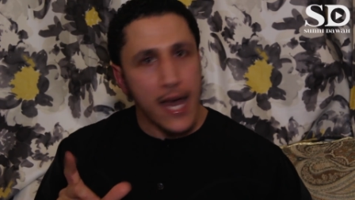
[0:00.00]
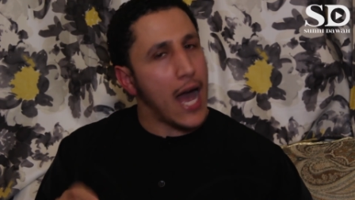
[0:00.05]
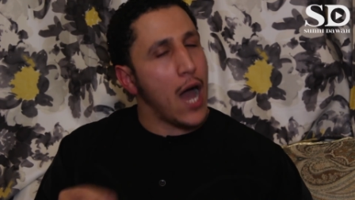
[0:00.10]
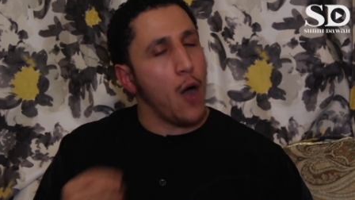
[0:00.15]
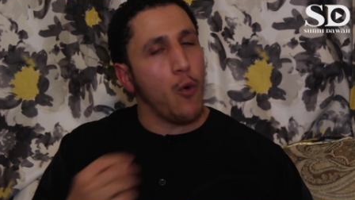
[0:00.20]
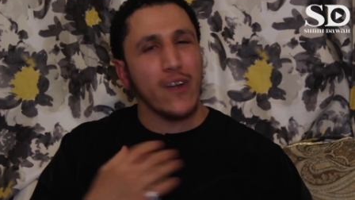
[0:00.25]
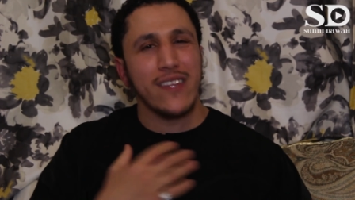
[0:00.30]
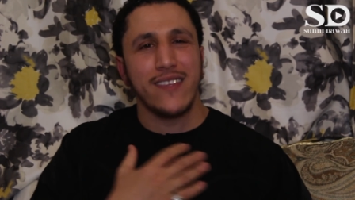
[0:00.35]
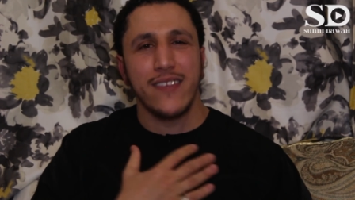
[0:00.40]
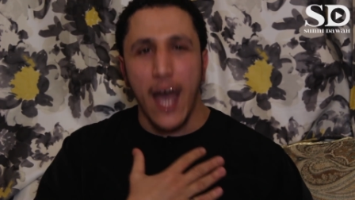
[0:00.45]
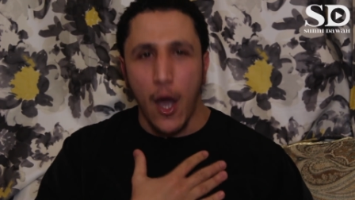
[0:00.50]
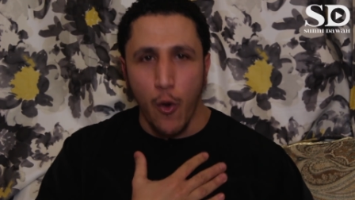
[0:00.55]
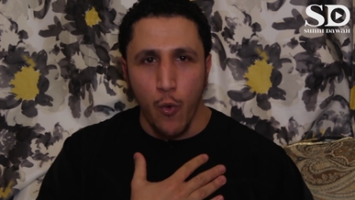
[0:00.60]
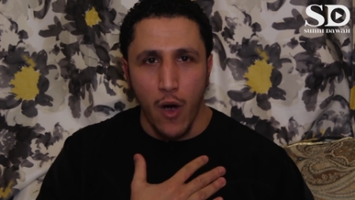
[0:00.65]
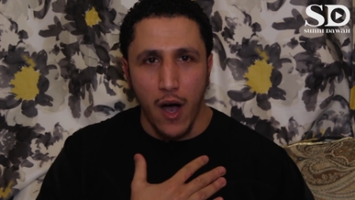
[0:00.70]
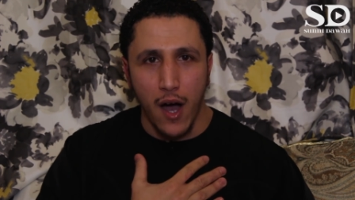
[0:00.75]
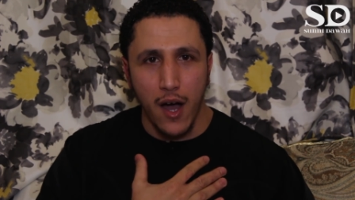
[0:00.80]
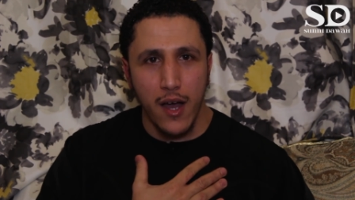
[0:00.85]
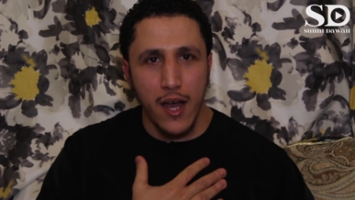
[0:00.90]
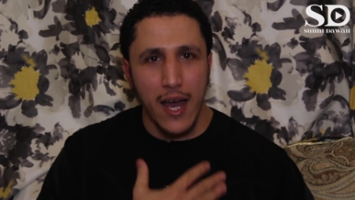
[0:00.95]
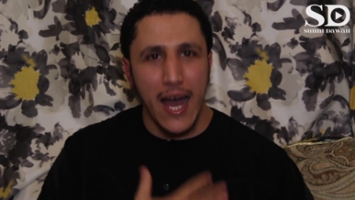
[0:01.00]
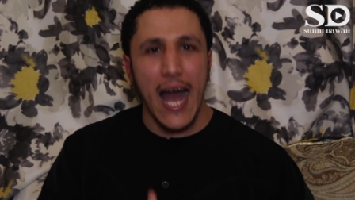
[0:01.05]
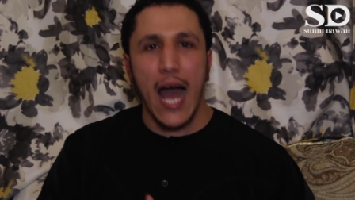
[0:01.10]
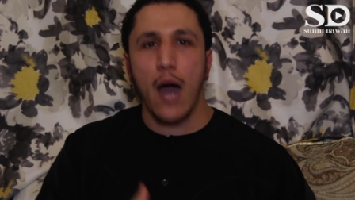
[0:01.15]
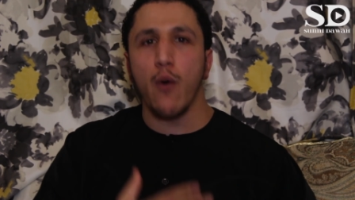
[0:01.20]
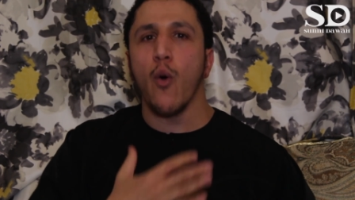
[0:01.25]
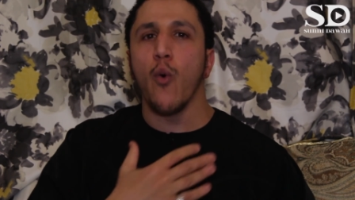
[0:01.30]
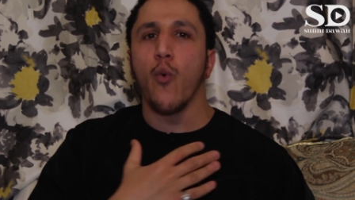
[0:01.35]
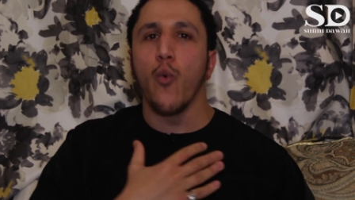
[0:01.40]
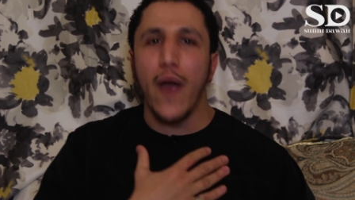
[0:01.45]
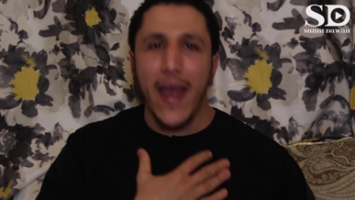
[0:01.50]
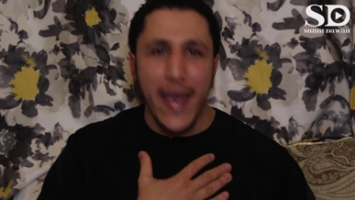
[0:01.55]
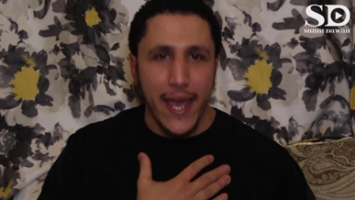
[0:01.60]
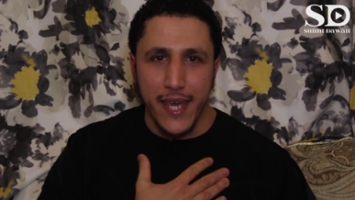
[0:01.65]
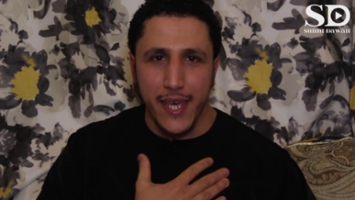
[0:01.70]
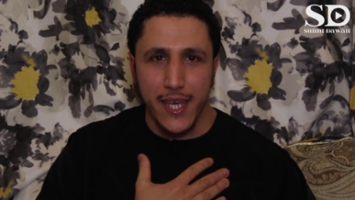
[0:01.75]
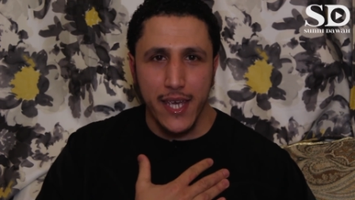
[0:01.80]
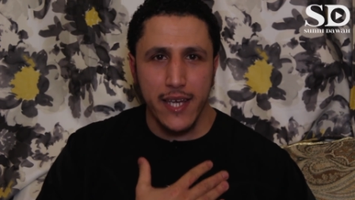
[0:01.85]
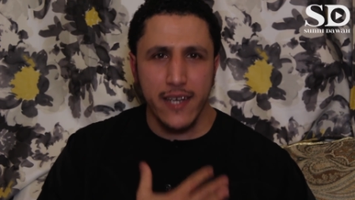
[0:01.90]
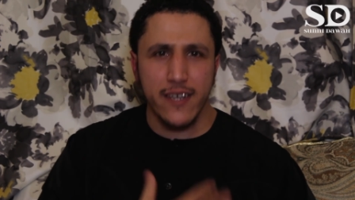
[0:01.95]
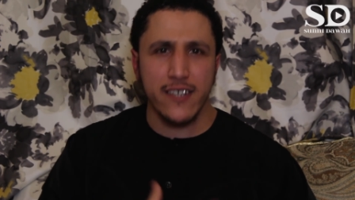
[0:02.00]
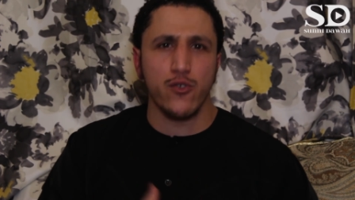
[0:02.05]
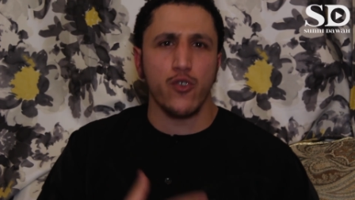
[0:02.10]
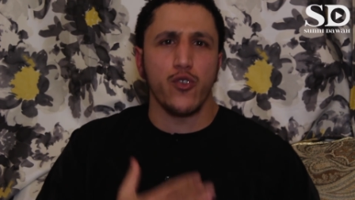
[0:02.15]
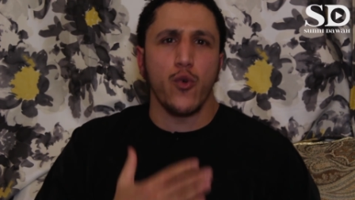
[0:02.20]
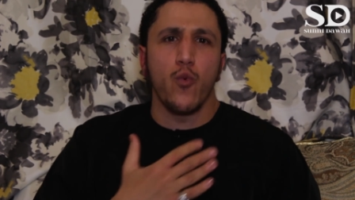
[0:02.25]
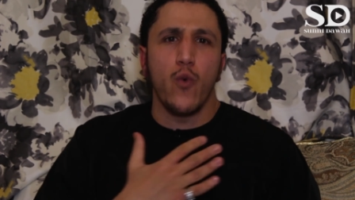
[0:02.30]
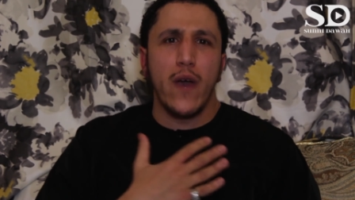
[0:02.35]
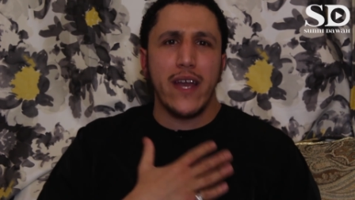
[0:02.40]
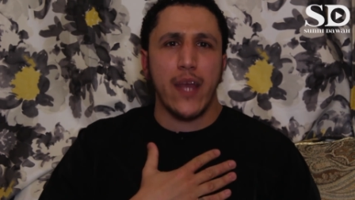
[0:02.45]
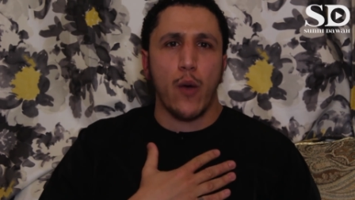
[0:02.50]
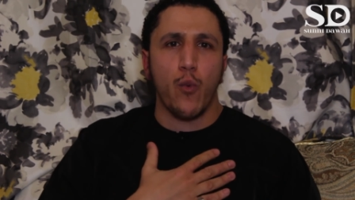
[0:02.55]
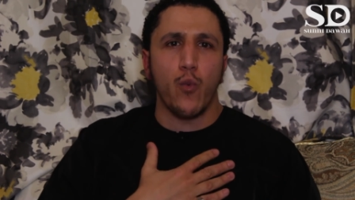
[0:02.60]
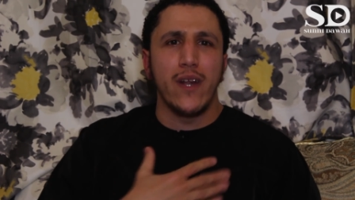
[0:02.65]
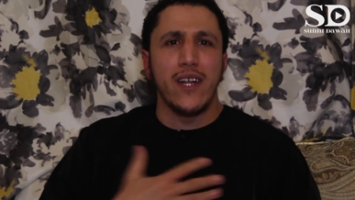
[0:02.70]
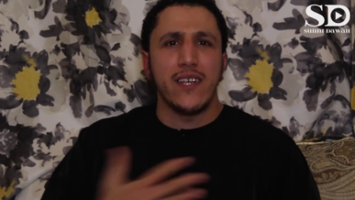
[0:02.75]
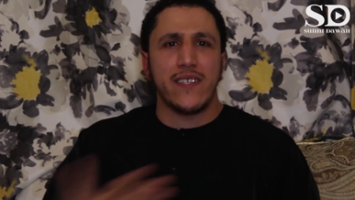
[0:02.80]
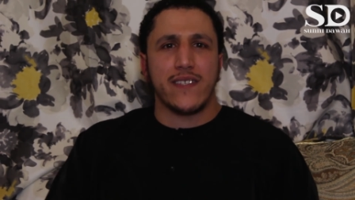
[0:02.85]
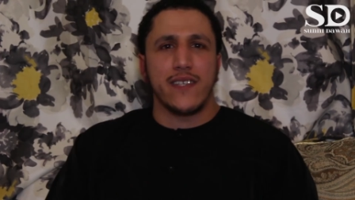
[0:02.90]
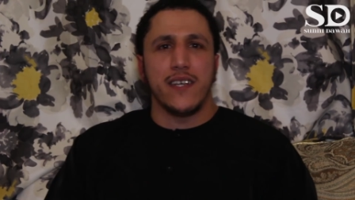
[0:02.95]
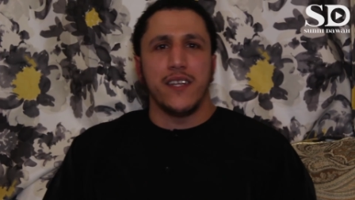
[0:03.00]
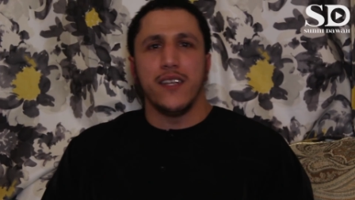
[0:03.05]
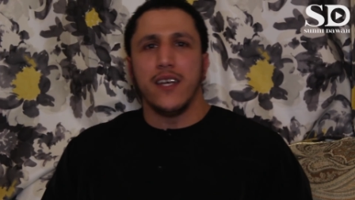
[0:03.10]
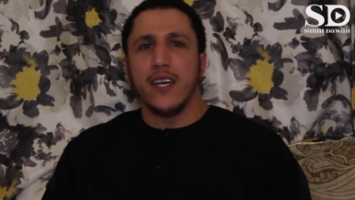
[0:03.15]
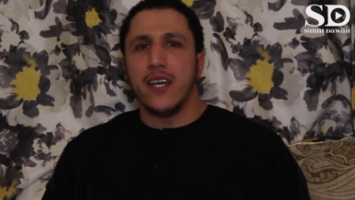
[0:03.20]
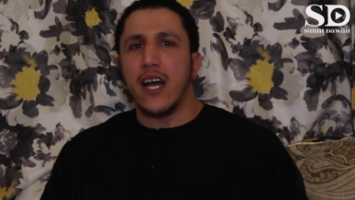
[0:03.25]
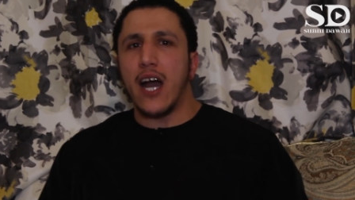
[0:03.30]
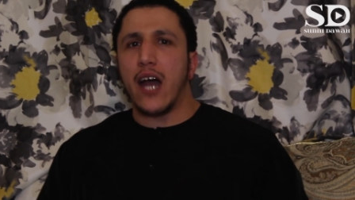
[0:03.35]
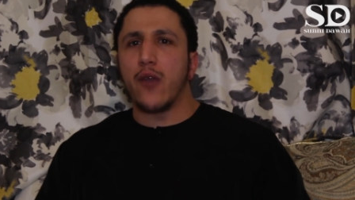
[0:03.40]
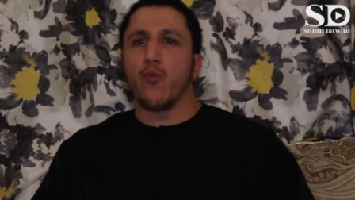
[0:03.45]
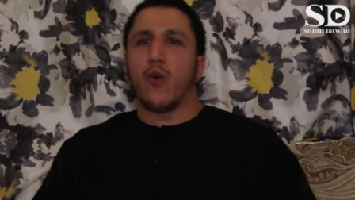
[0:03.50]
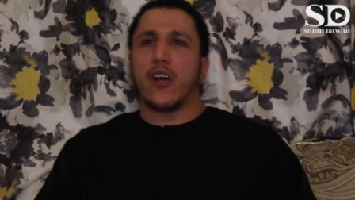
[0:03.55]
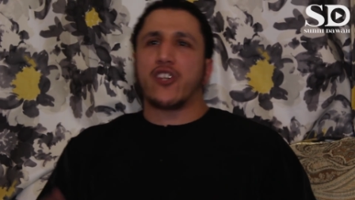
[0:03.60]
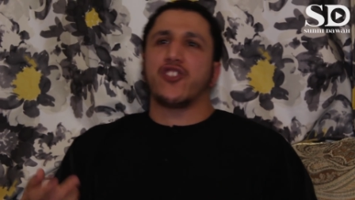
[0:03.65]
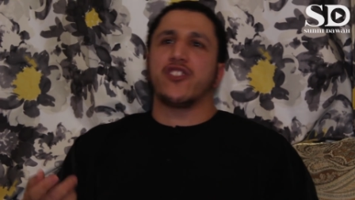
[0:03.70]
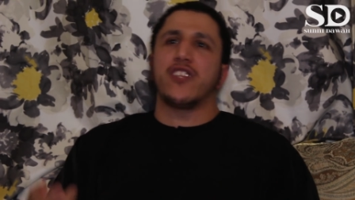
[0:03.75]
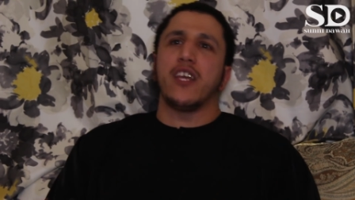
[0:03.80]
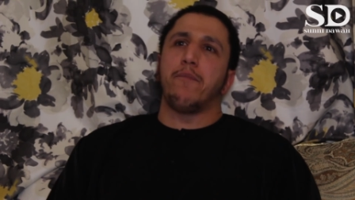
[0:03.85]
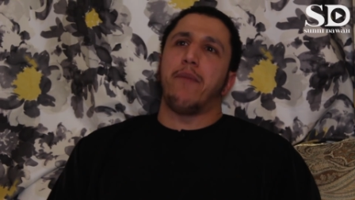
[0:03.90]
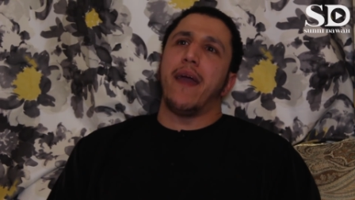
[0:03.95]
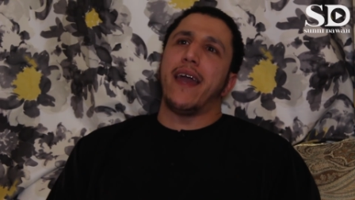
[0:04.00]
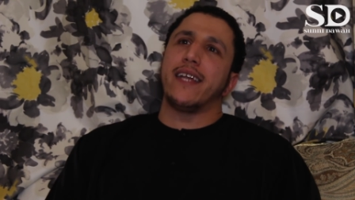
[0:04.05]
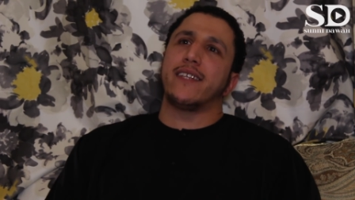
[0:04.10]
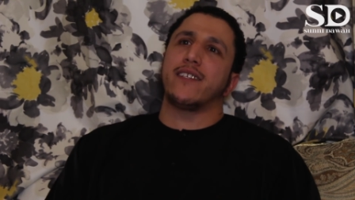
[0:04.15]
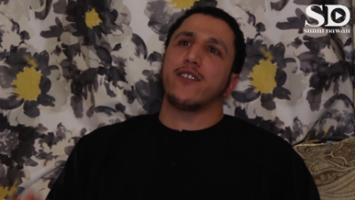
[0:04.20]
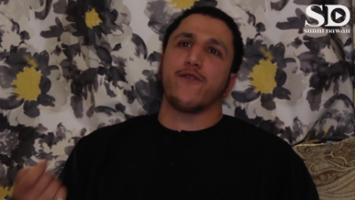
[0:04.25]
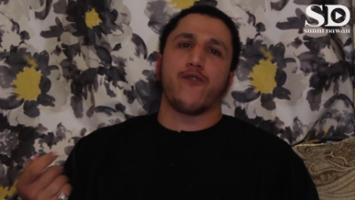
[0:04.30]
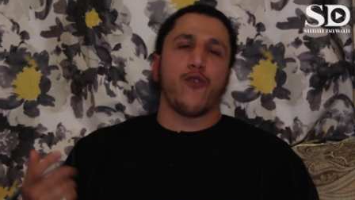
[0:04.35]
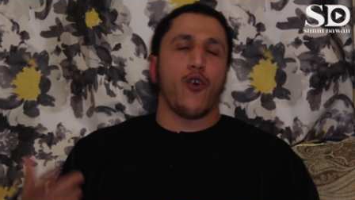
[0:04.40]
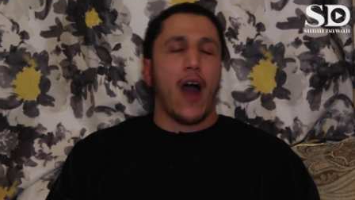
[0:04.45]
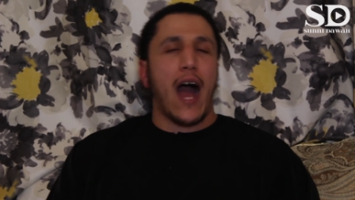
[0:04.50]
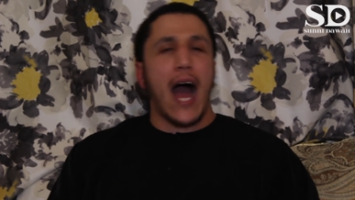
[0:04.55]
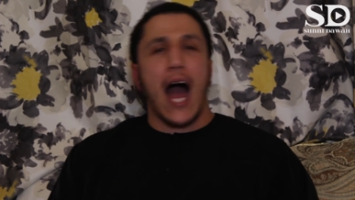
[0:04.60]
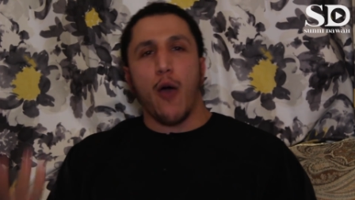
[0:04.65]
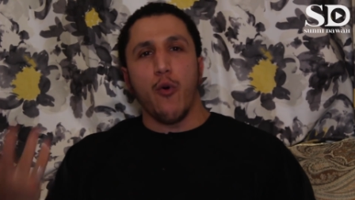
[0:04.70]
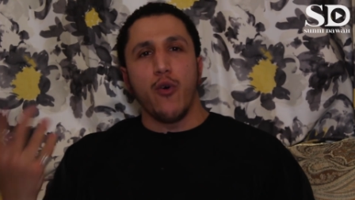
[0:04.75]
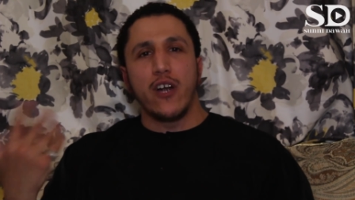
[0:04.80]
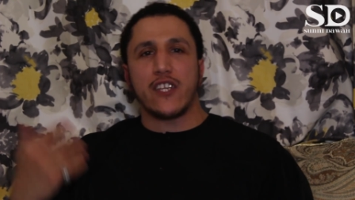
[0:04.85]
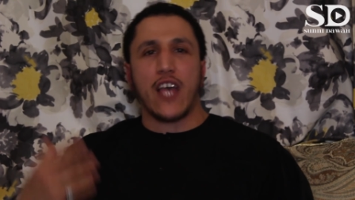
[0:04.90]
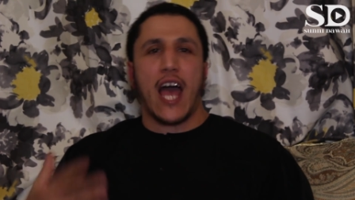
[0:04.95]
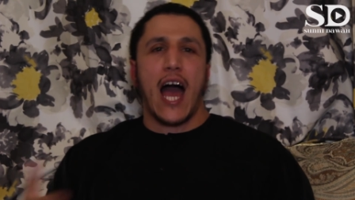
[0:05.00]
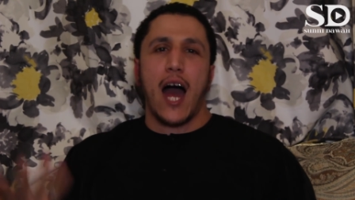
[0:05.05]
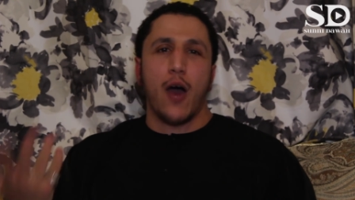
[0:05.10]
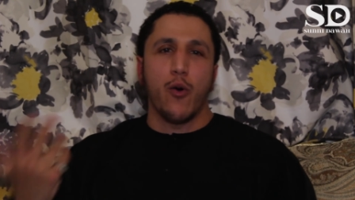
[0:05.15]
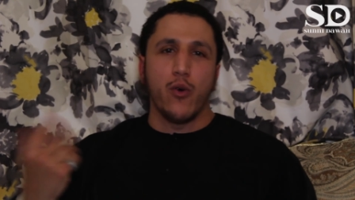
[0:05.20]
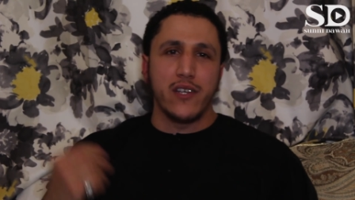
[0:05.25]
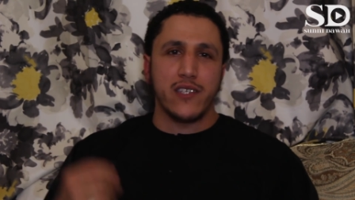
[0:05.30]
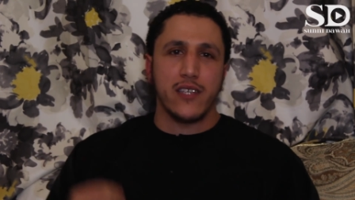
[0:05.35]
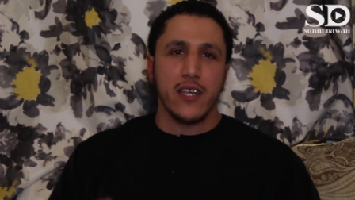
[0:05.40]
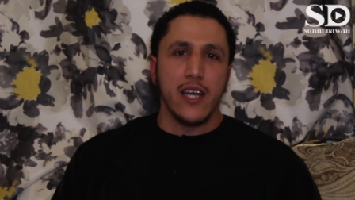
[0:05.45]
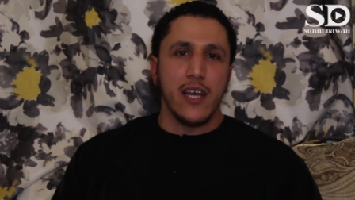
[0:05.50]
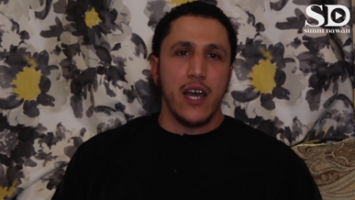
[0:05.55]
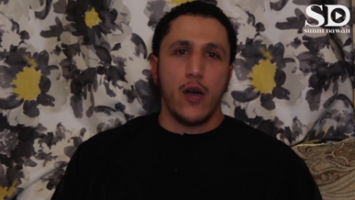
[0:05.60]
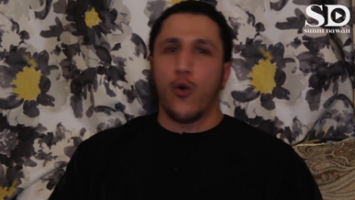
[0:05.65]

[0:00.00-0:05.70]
Our da'wah, our way, is not the way that we listen and watch debates for hours, hours,